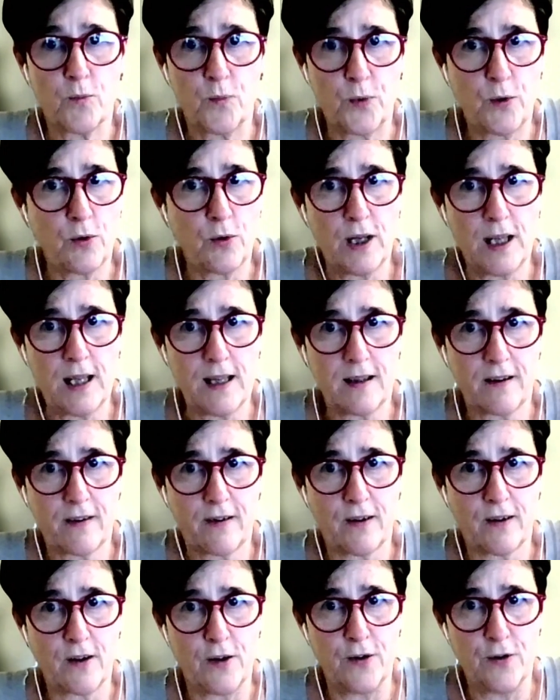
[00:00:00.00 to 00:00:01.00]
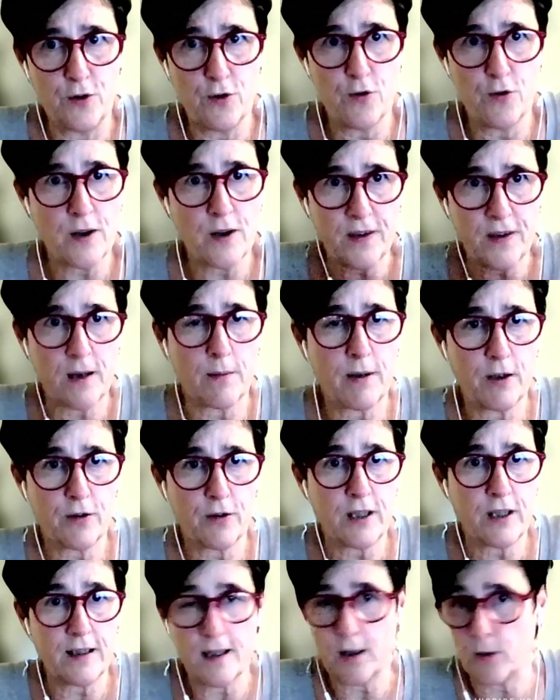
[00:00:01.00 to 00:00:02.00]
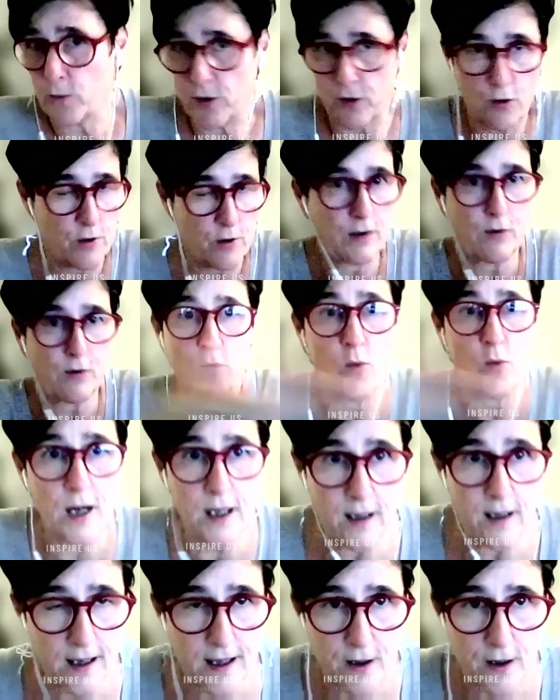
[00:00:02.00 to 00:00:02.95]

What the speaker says: create a new antibiotic that we're going to widely